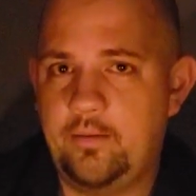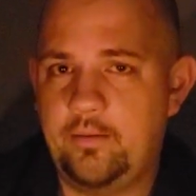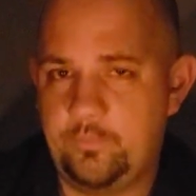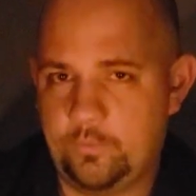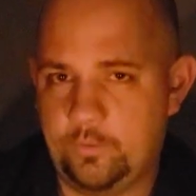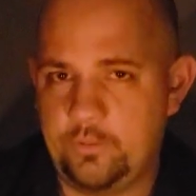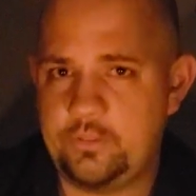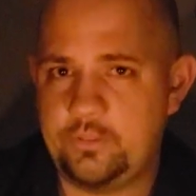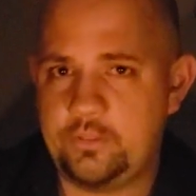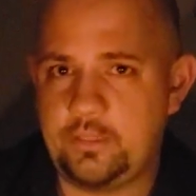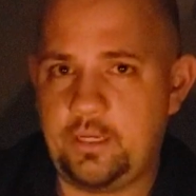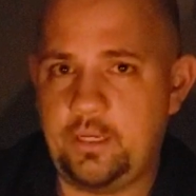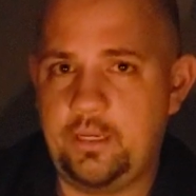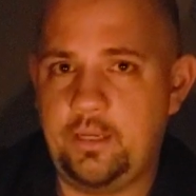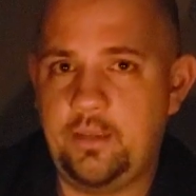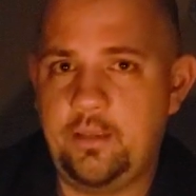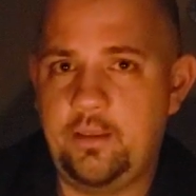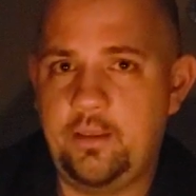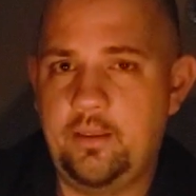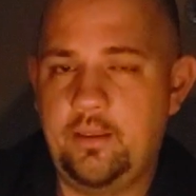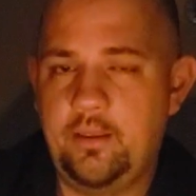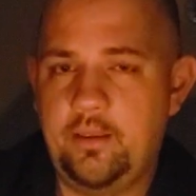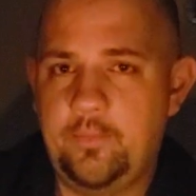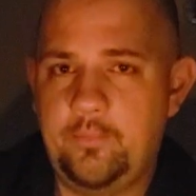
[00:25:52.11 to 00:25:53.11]
We'll see.
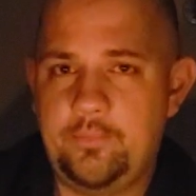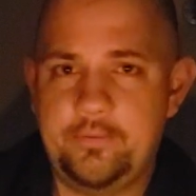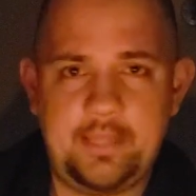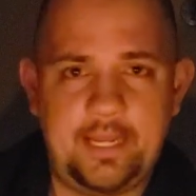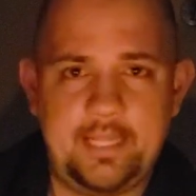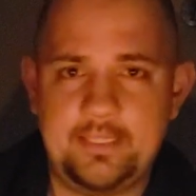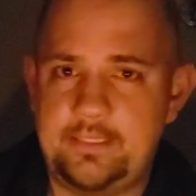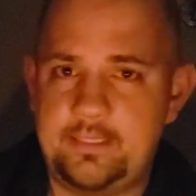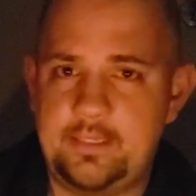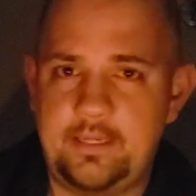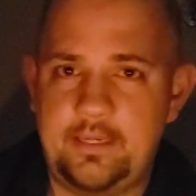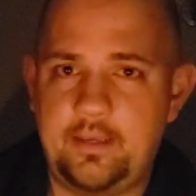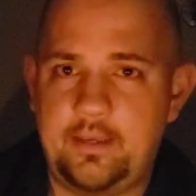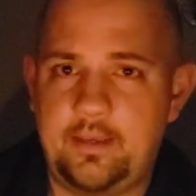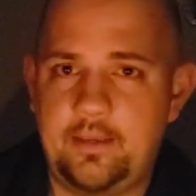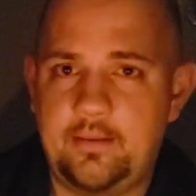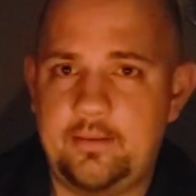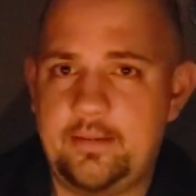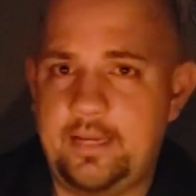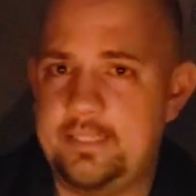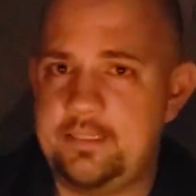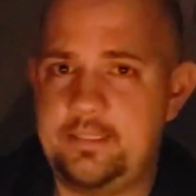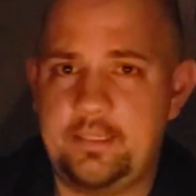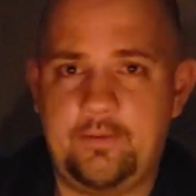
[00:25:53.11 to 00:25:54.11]
But that's it.
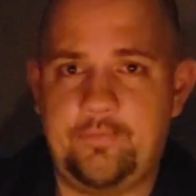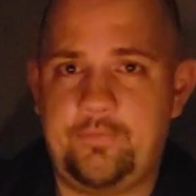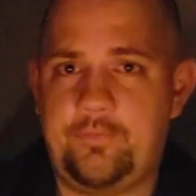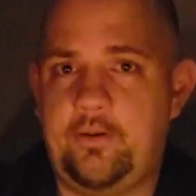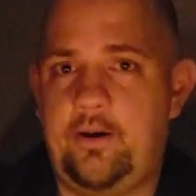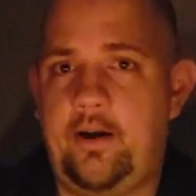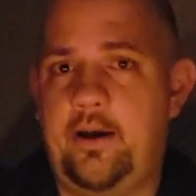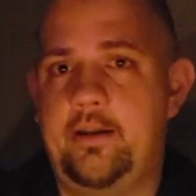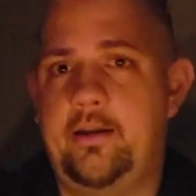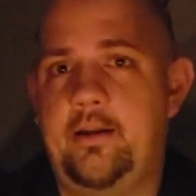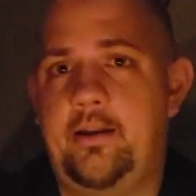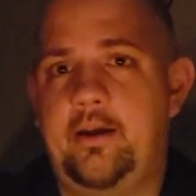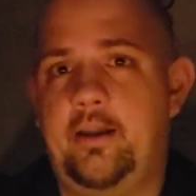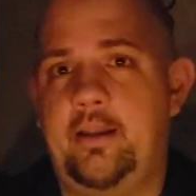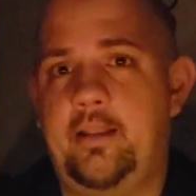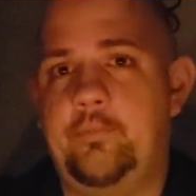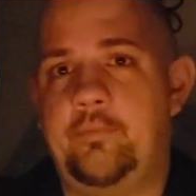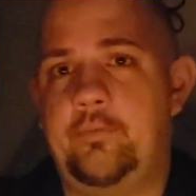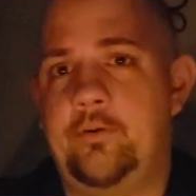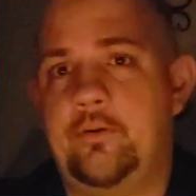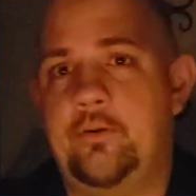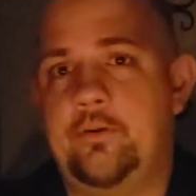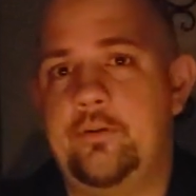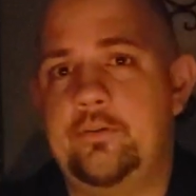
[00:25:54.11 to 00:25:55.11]
That's it for Haunted
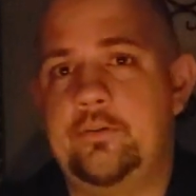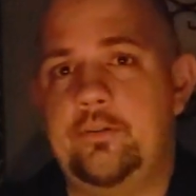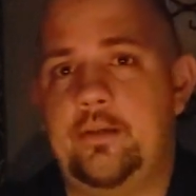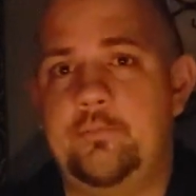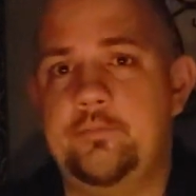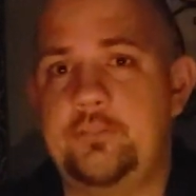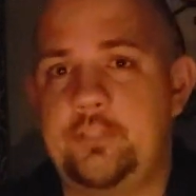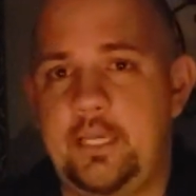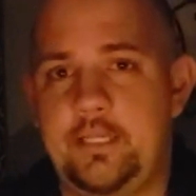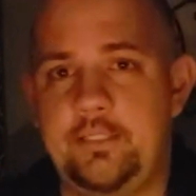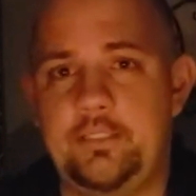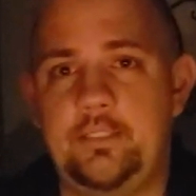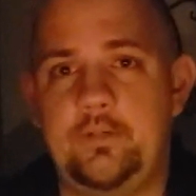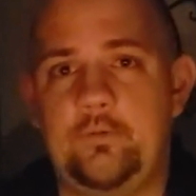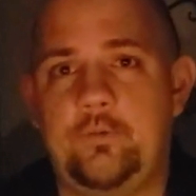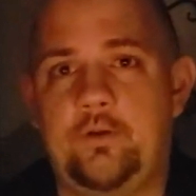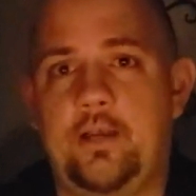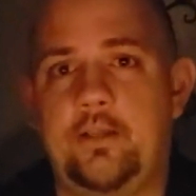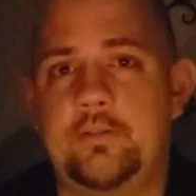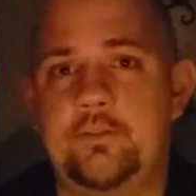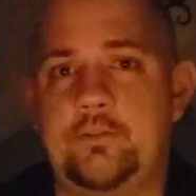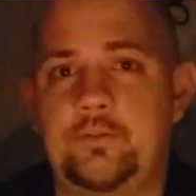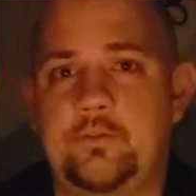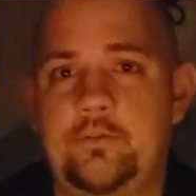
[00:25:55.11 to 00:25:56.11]
Honeymooners. I'm JC
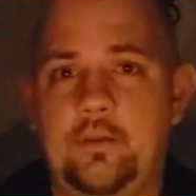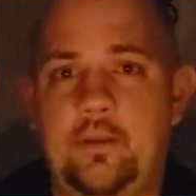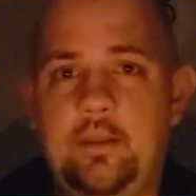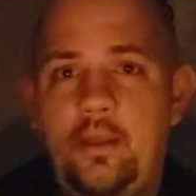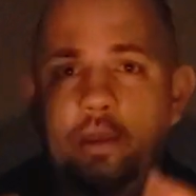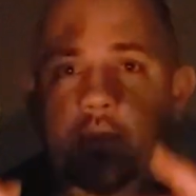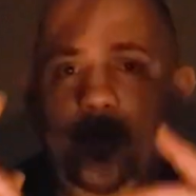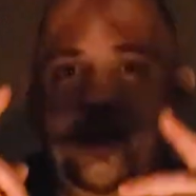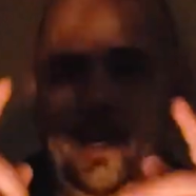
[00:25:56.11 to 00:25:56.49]
Russell.